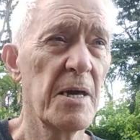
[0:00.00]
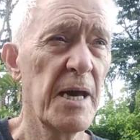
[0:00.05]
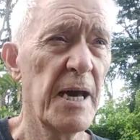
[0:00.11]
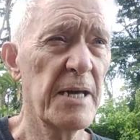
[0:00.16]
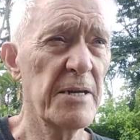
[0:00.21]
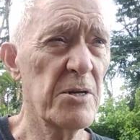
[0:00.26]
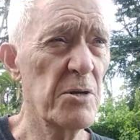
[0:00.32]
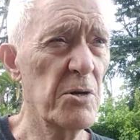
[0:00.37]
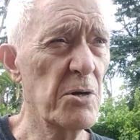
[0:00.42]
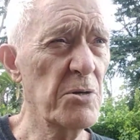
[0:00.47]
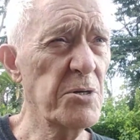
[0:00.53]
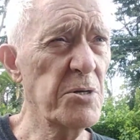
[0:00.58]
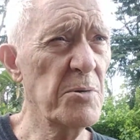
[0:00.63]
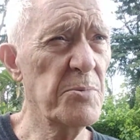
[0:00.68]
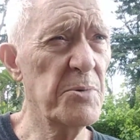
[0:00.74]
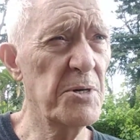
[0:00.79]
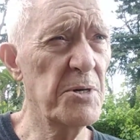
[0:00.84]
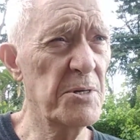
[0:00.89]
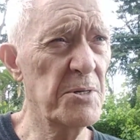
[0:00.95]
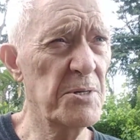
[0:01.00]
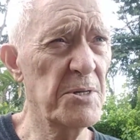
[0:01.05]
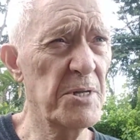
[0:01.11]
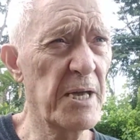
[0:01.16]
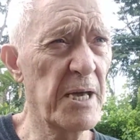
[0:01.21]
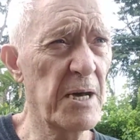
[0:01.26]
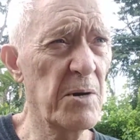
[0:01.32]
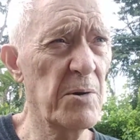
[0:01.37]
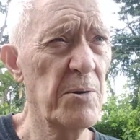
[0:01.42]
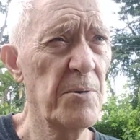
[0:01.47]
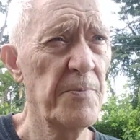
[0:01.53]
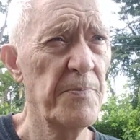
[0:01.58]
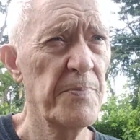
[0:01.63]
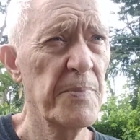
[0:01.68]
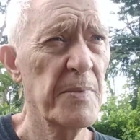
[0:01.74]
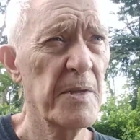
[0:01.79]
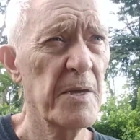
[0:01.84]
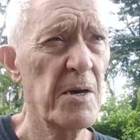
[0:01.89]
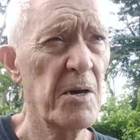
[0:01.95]
And a lot of these now
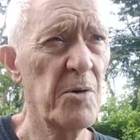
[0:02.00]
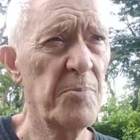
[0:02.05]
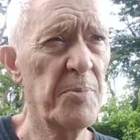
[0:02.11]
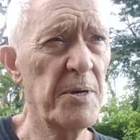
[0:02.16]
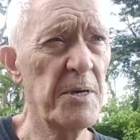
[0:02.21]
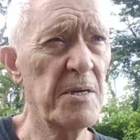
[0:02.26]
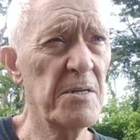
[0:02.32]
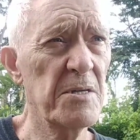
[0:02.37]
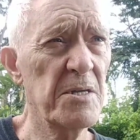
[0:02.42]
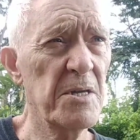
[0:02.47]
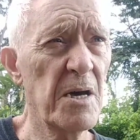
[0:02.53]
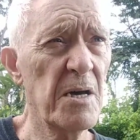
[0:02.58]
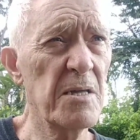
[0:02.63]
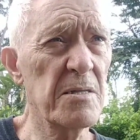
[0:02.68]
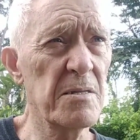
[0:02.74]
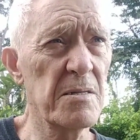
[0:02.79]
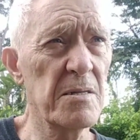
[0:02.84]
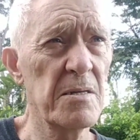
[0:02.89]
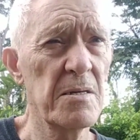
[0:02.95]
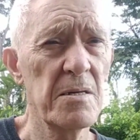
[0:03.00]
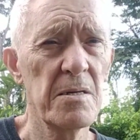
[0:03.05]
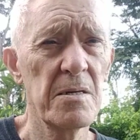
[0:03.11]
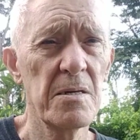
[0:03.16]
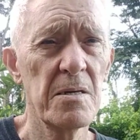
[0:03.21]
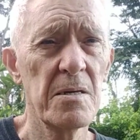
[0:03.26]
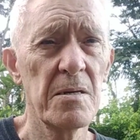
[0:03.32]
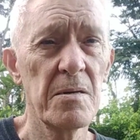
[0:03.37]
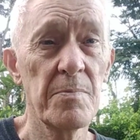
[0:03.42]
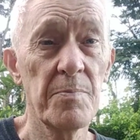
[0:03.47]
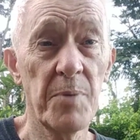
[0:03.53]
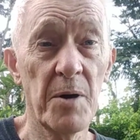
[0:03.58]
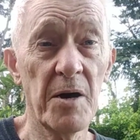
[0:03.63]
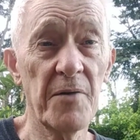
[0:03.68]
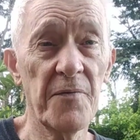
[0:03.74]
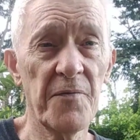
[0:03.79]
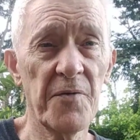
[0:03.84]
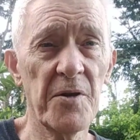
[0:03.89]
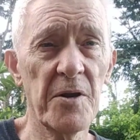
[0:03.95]
are being done
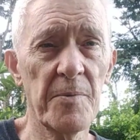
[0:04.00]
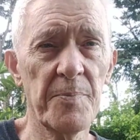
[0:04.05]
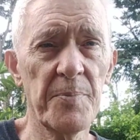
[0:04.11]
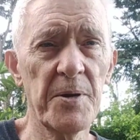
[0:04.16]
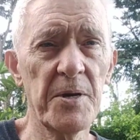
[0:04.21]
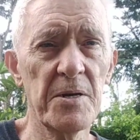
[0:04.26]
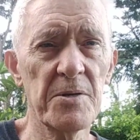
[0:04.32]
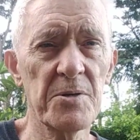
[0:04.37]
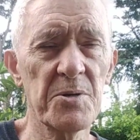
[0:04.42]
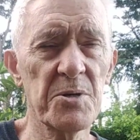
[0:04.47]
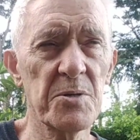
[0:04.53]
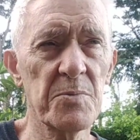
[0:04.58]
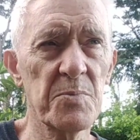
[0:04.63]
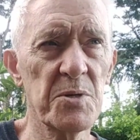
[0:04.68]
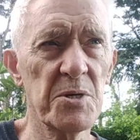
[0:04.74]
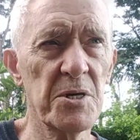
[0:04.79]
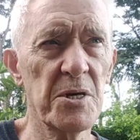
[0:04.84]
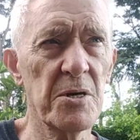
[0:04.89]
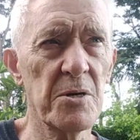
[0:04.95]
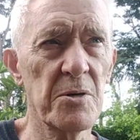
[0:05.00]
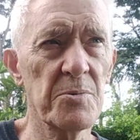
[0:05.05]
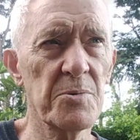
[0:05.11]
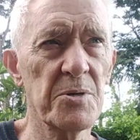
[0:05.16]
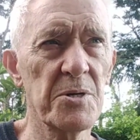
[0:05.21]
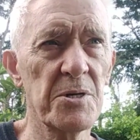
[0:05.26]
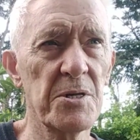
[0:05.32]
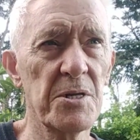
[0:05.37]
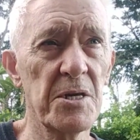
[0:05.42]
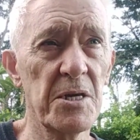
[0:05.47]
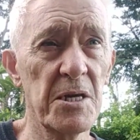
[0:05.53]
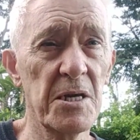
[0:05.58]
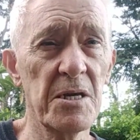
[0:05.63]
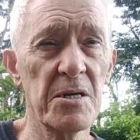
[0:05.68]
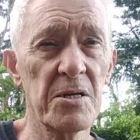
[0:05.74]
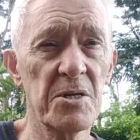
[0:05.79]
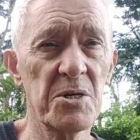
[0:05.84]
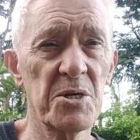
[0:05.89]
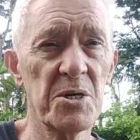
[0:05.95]
by Filipinos themselves in the
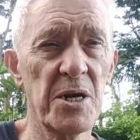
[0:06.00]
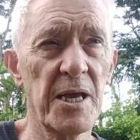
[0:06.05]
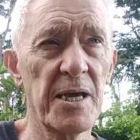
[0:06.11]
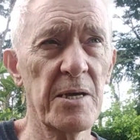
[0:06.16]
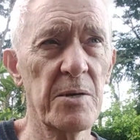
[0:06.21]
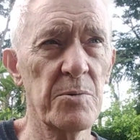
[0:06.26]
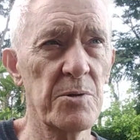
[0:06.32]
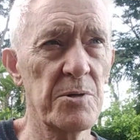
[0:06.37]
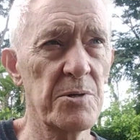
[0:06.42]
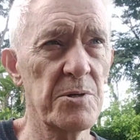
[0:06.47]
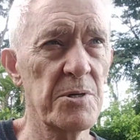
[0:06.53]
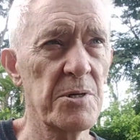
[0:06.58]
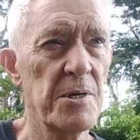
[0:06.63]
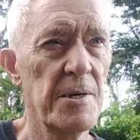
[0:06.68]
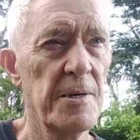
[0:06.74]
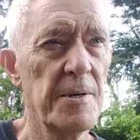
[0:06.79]
English language.